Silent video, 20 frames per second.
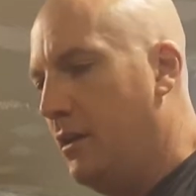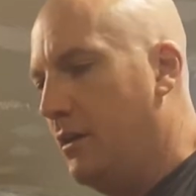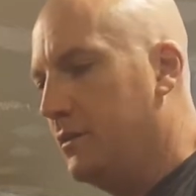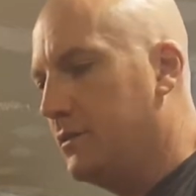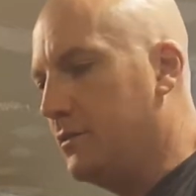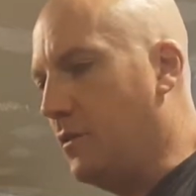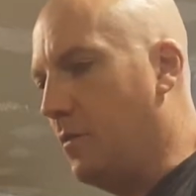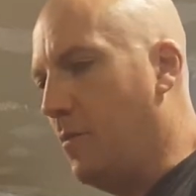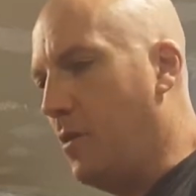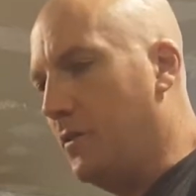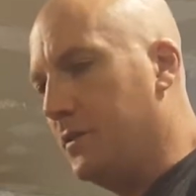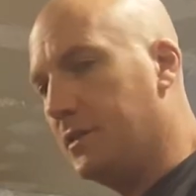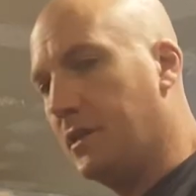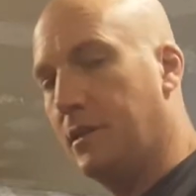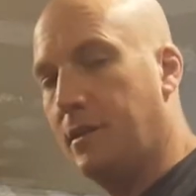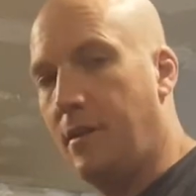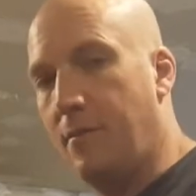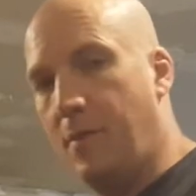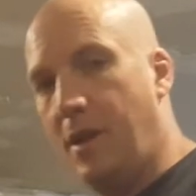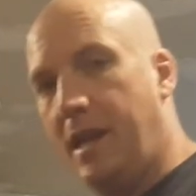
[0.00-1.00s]
So I'm always going
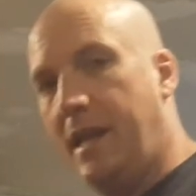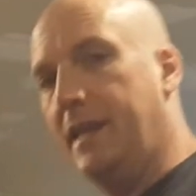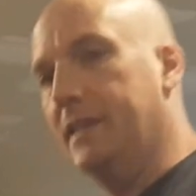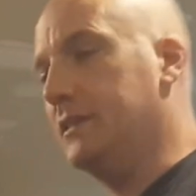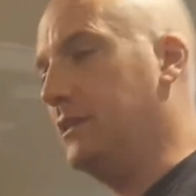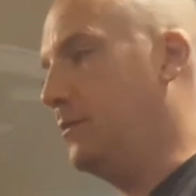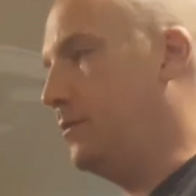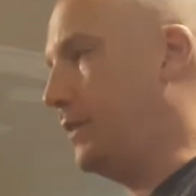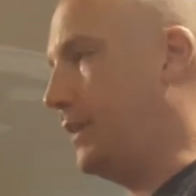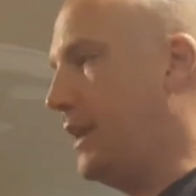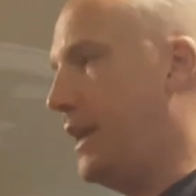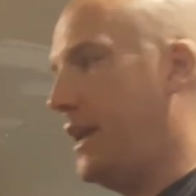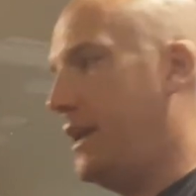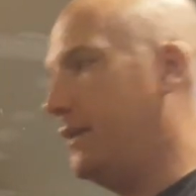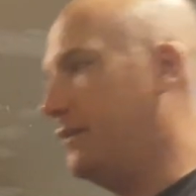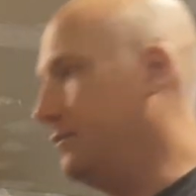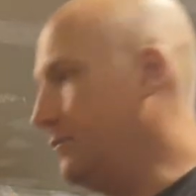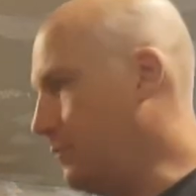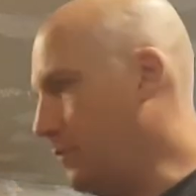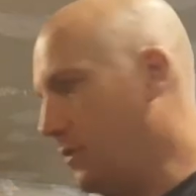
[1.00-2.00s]
to have my hands up, like,
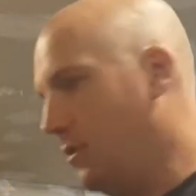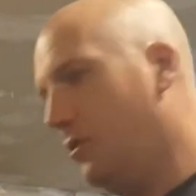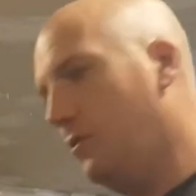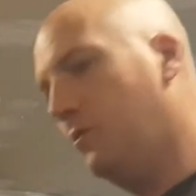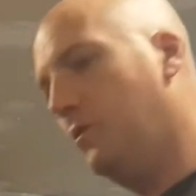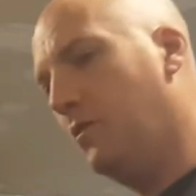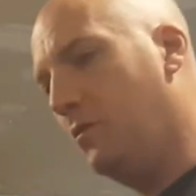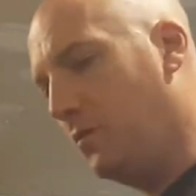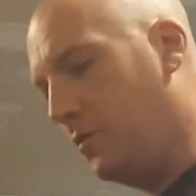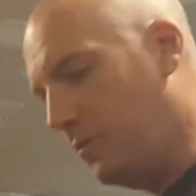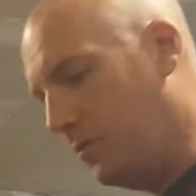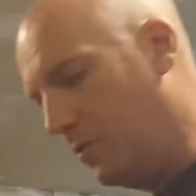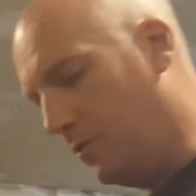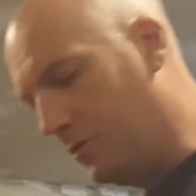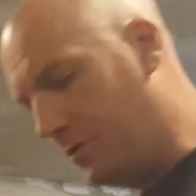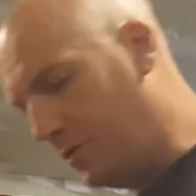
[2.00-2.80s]
hey, whoa, whoa, whoa, whoa,